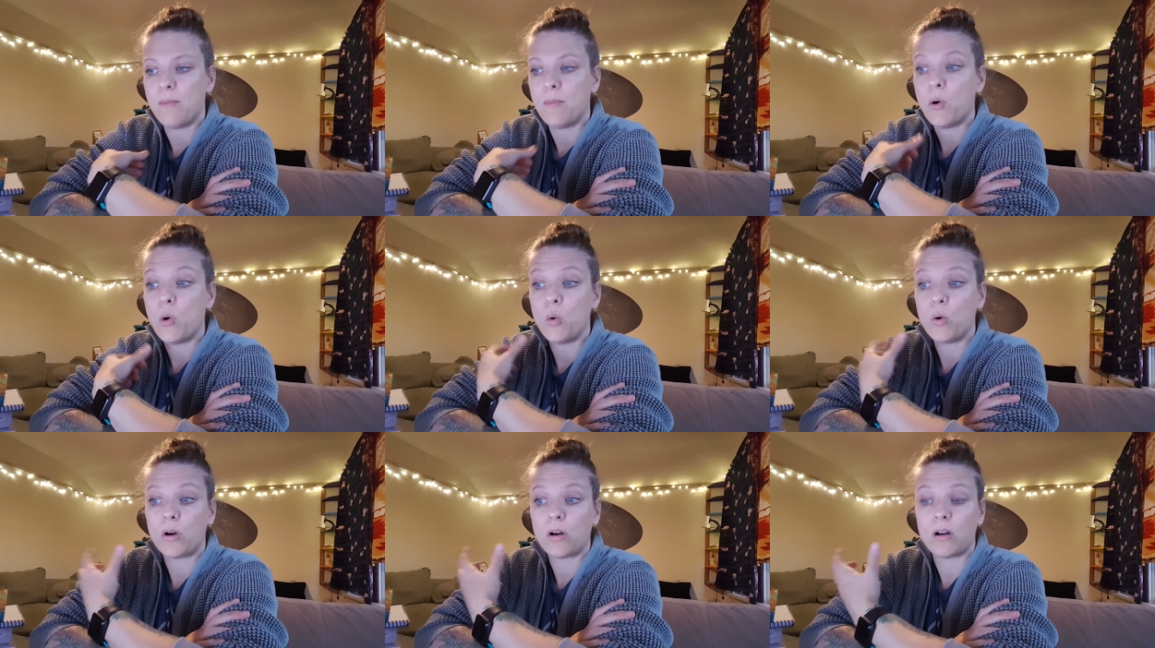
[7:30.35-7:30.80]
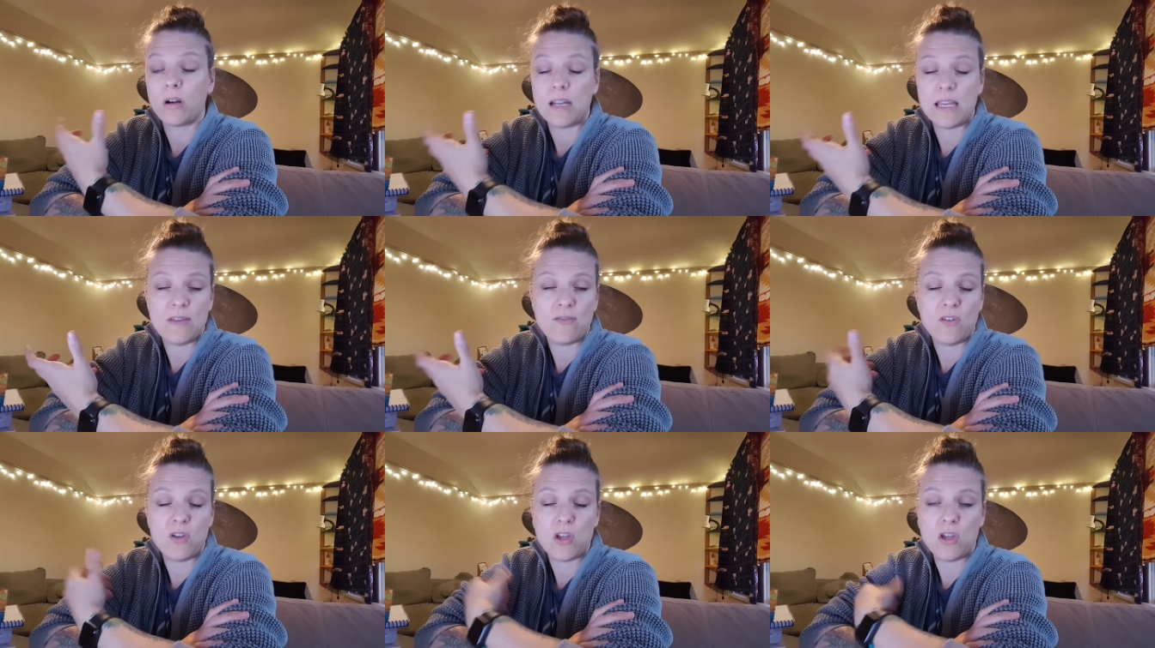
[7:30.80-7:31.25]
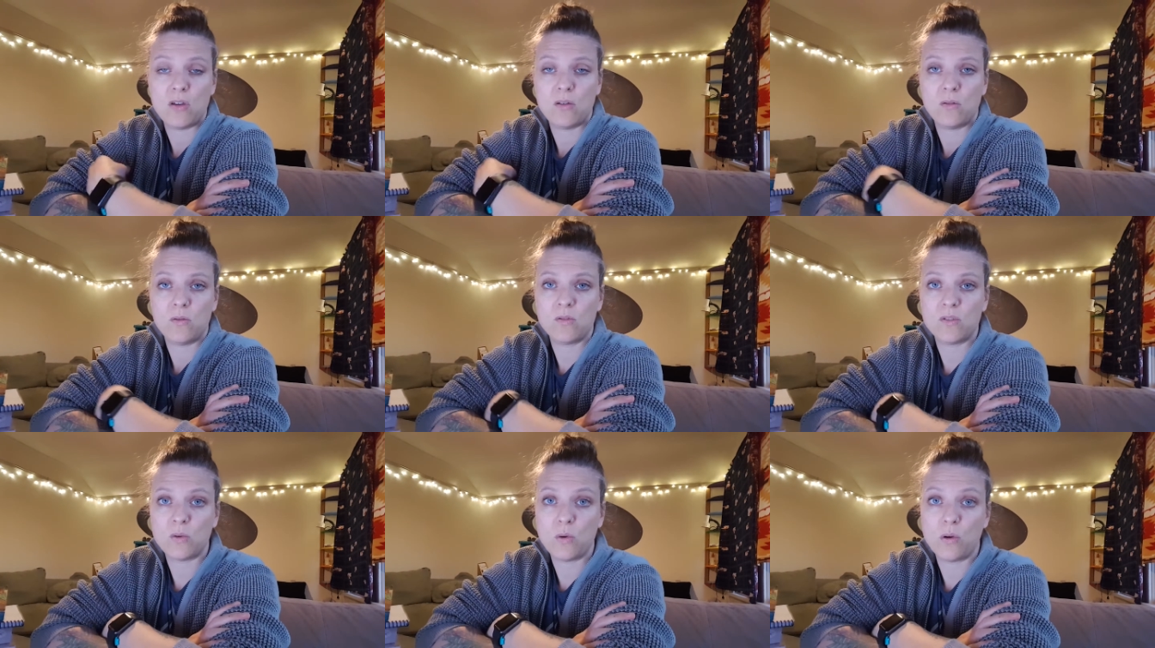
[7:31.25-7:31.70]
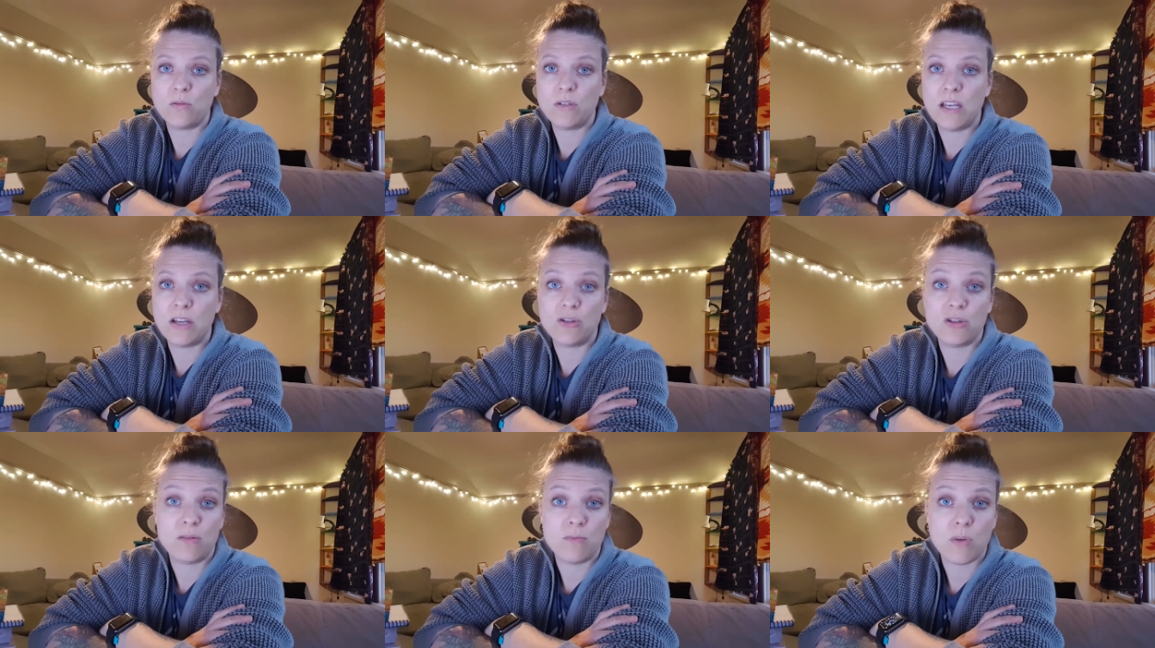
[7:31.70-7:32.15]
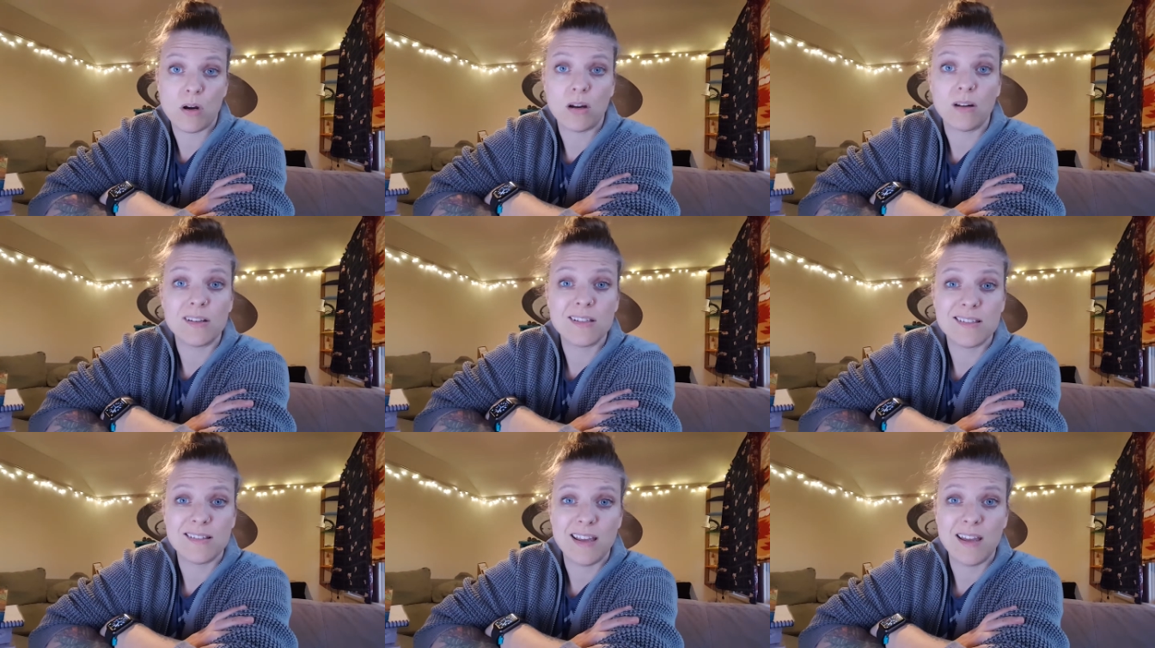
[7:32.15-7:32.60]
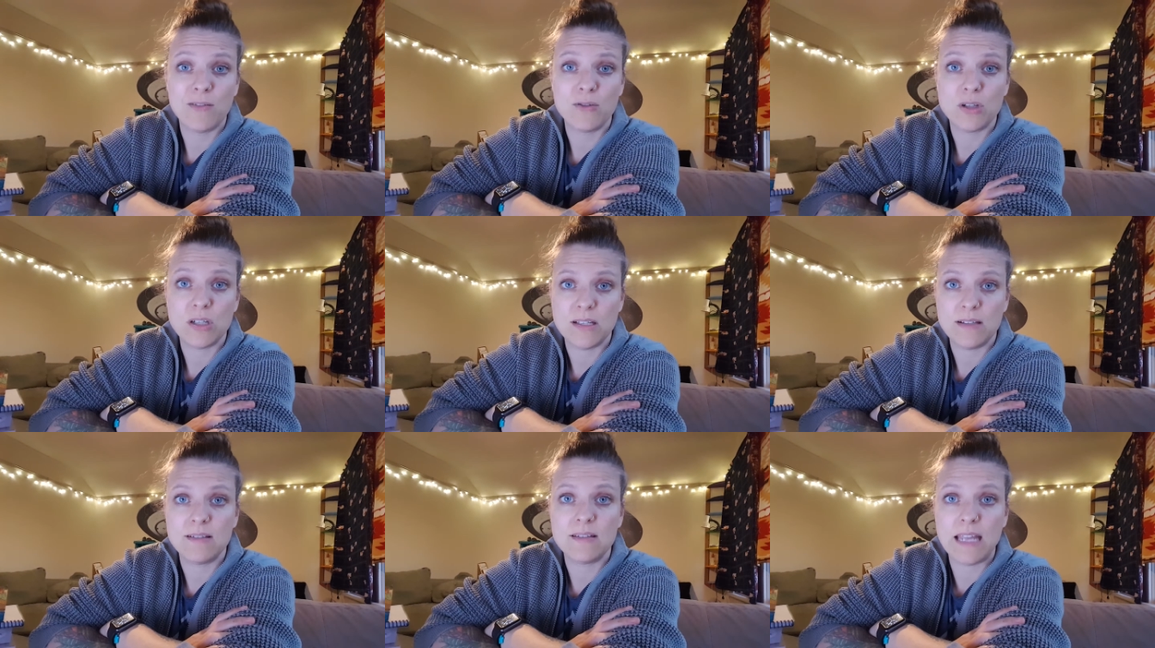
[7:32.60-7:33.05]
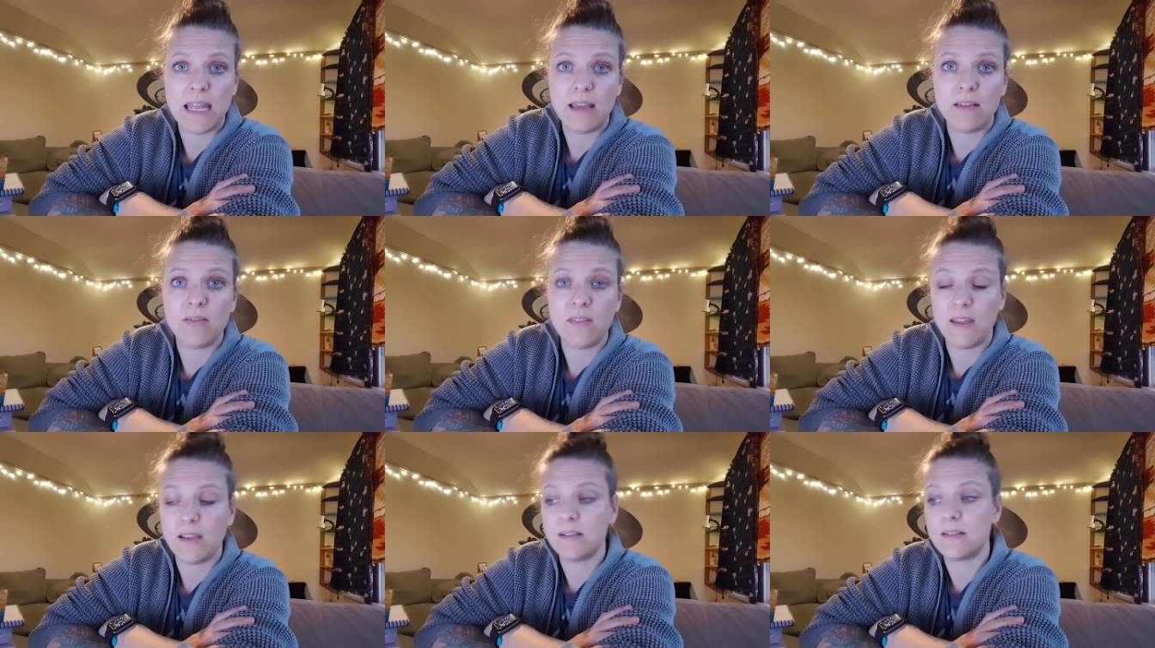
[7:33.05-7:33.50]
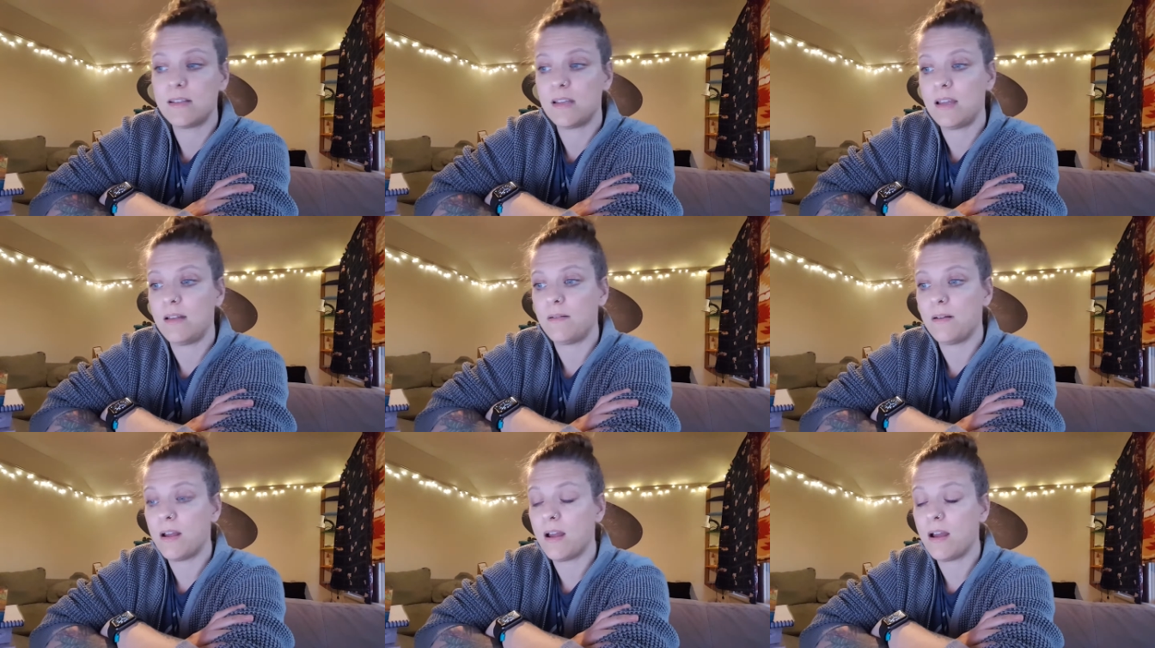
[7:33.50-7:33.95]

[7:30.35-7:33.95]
or even use quotation marks if she's saying things that